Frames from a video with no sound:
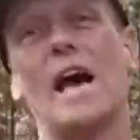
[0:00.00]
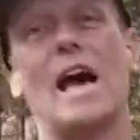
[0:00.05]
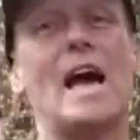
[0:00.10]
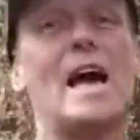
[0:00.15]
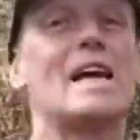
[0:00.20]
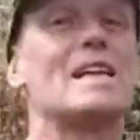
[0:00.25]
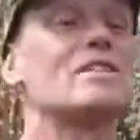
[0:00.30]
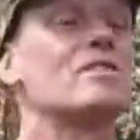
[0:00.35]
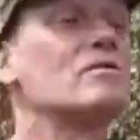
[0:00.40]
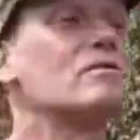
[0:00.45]

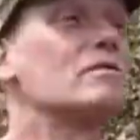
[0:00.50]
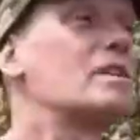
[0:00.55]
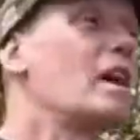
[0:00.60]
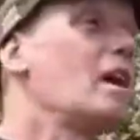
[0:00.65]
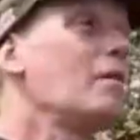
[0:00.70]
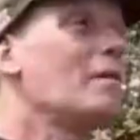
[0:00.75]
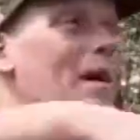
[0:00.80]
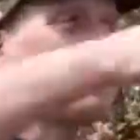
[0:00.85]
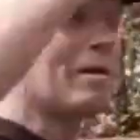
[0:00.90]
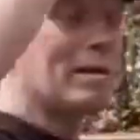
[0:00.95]
and you
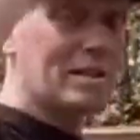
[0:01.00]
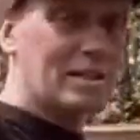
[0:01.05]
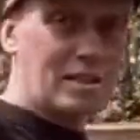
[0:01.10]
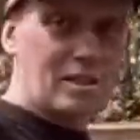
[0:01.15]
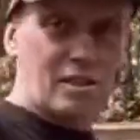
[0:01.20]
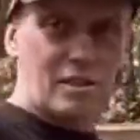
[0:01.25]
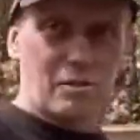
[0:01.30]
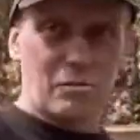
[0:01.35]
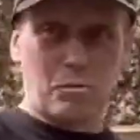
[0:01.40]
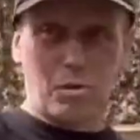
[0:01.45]
go out
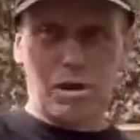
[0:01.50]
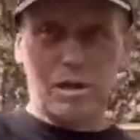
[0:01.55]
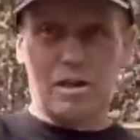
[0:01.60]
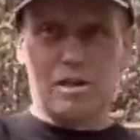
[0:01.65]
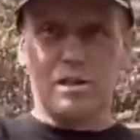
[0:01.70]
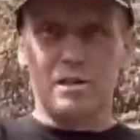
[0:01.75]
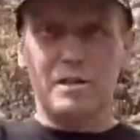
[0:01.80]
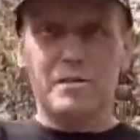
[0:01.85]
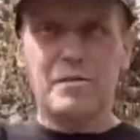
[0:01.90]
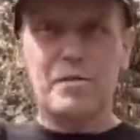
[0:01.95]
into the
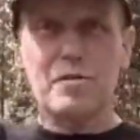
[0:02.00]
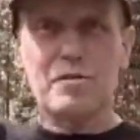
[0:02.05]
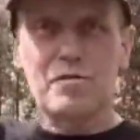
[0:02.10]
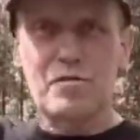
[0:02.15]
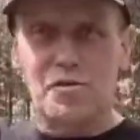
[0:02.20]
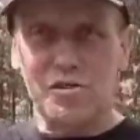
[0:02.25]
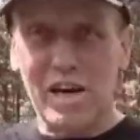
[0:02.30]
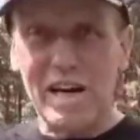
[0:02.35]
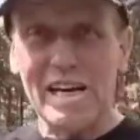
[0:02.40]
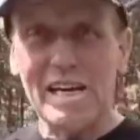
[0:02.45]
world, if you've
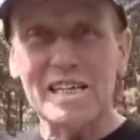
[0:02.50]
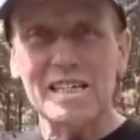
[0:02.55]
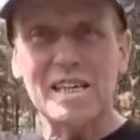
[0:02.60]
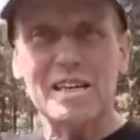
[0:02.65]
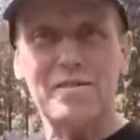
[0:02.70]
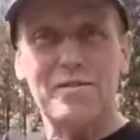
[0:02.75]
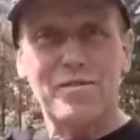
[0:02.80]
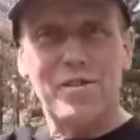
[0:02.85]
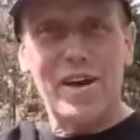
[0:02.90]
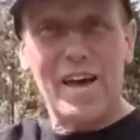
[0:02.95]
trained
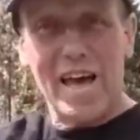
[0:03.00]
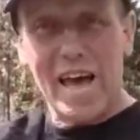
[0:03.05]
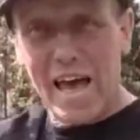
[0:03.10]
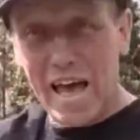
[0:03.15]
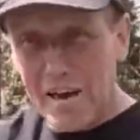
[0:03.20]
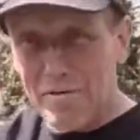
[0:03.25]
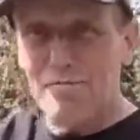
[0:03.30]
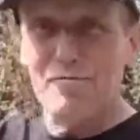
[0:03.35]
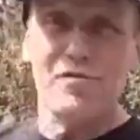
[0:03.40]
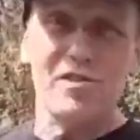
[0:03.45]
it for
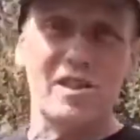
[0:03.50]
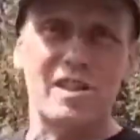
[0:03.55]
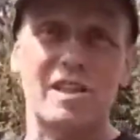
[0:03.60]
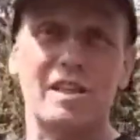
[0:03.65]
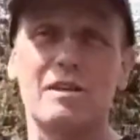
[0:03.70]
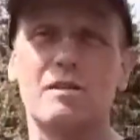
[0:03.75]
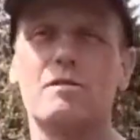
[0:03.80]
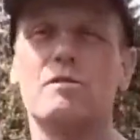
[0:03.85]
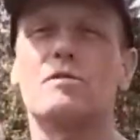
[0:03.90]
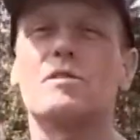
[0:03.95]

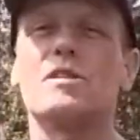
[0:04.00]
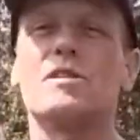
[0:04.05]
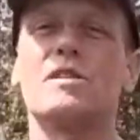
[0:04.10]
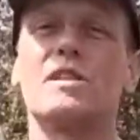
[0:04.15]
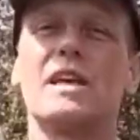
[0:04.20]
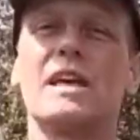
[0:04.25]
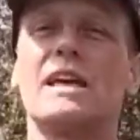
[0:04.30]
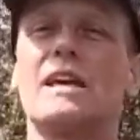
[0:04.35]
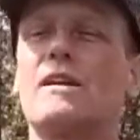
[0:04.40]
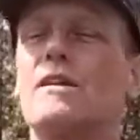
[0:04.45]
everything you can
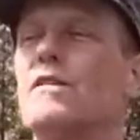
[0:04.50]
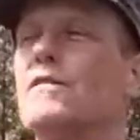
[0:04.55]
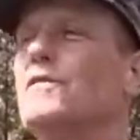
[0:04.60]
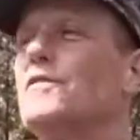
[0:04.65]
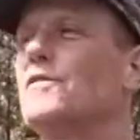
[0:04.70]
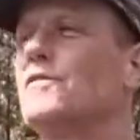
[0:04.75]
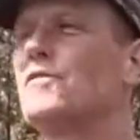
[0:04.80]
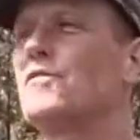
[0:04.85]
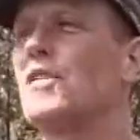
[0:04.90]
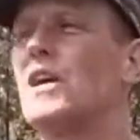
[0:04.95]
think of,
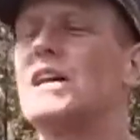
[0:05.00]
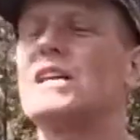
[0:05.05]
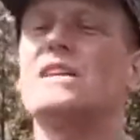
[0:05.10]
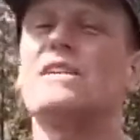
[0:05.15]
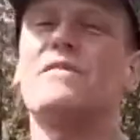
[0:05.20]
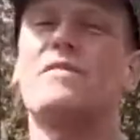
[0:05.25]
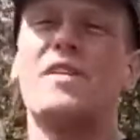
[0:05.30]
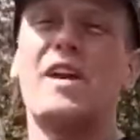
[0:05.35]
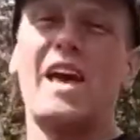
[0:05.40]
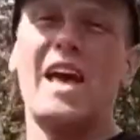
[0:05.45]
you've trained
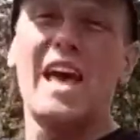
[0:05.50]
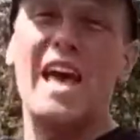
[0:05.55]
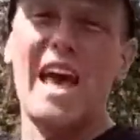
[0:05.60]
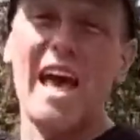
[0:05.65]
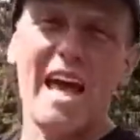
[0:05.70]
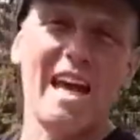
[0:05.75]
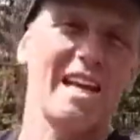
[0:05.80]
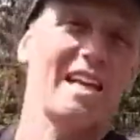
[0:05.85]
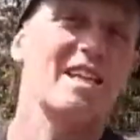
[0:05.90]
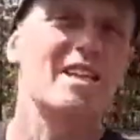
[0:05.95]
it for
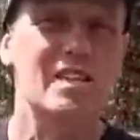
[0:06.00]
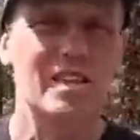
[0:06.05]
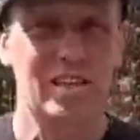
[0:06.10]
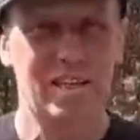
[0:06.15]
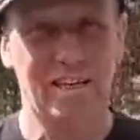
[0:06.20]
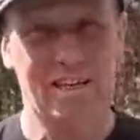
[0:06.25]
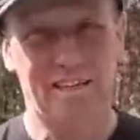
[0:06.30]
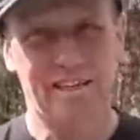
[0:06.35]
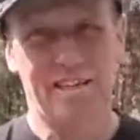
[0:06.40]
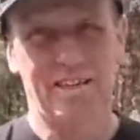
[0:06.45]

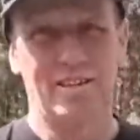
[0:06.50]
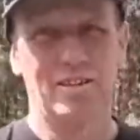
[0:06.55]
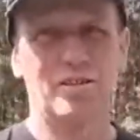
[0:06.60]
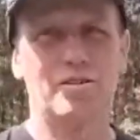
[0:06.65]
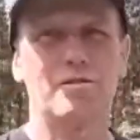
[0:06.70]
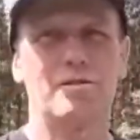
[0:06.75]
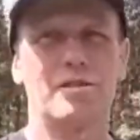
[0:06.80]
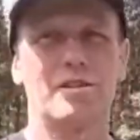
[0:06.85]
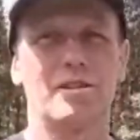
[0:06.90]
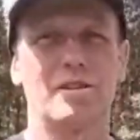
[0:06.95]
anything
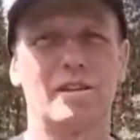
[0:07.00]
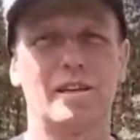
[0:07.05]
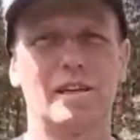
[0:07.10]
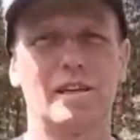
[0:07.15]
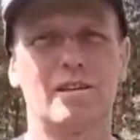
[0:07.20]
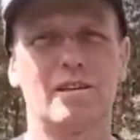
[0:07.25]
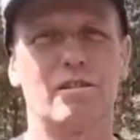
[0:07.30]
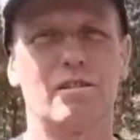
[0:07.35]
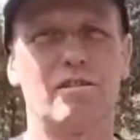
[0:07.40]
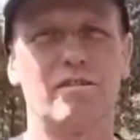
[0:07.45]
you can
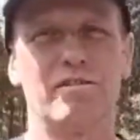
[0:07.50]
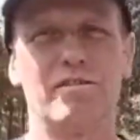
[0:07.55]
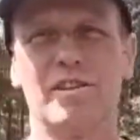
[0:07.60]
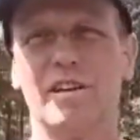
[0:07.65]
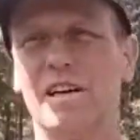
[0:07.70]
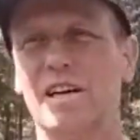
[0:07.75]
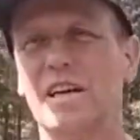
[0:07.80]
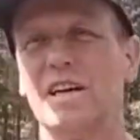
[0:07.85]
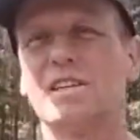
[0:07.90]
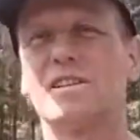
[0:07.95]
think of.
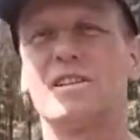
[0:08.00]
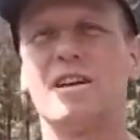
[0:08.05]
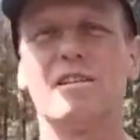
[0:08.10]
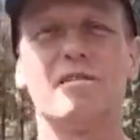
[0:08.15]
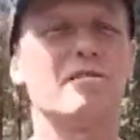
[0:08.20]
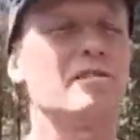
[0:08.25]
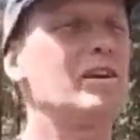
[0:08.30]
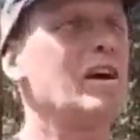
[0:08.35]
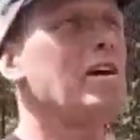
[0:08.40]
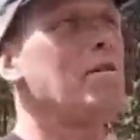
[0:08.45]
So
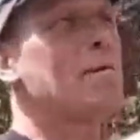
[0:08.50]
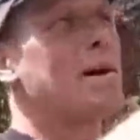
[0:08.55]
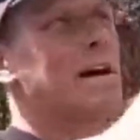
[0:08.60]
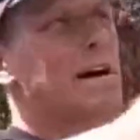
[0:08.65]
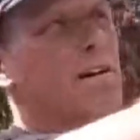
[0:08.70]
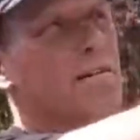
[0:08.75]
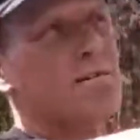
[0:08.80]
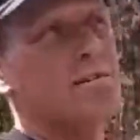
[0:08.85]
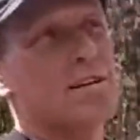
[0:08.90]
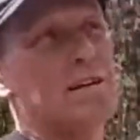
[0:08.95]
you go
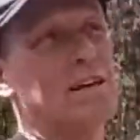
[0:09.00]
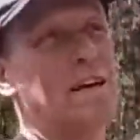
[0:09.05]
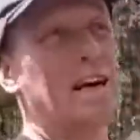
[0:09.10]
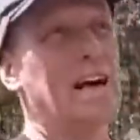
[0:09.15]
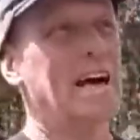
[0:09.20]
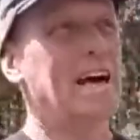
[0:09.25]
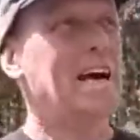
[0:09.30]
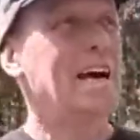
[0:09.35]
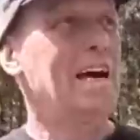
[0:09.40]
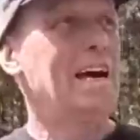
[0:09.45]
out
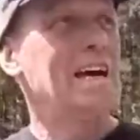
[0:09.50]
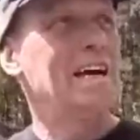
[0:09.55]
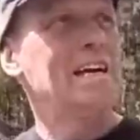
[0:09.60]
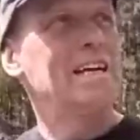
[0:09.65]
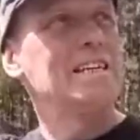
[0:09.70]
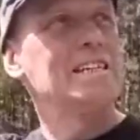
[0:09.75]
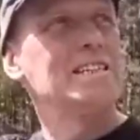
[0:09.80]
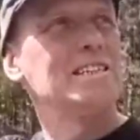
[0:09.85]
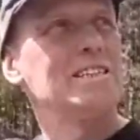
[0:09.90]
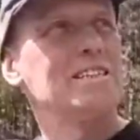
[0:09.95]

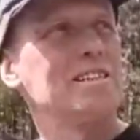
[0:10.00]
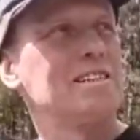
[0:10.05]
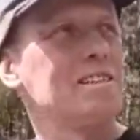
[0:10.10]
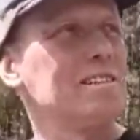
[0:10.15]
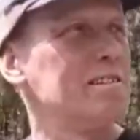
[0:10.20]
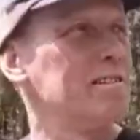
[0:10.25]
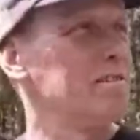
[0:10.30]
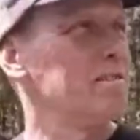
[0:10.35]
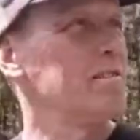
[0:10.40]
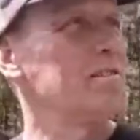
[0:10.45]
and
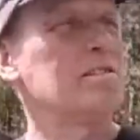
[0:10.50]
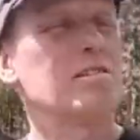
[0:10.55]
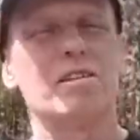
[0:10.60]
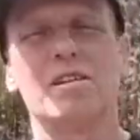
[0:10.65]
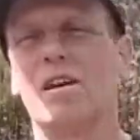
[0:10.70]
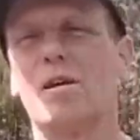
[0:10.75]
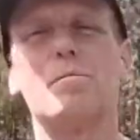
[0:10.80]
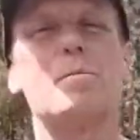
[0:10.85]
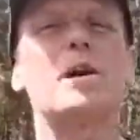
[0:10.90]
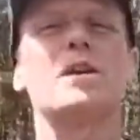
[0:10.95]

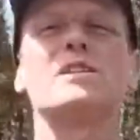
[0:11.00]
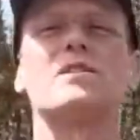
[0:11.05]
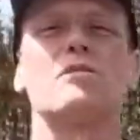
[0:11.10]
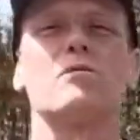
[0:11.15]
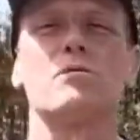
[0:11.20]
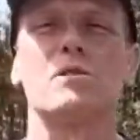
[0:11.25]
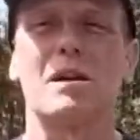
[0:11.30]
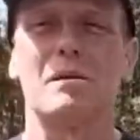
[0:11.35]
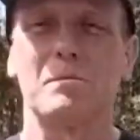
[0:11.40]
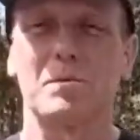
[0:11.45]
a
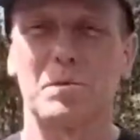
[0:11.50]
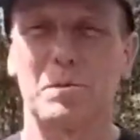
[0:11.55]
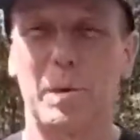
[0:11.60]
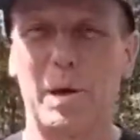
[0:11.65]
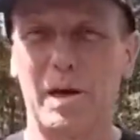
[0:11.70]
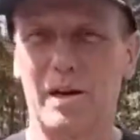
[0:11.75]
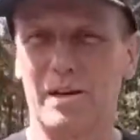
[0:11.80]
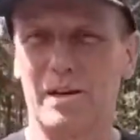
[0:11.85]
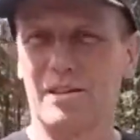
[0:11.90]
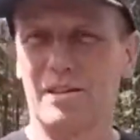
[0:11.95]
bicycle comes
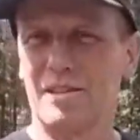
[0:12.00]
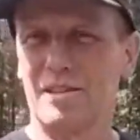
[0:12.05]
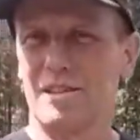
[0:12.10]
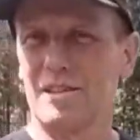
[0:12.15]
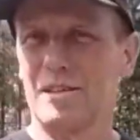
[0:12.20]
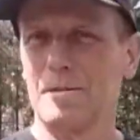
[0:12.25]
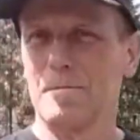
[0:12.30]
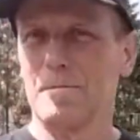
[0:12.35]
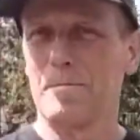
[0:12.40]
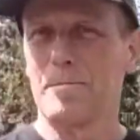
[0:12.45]
past.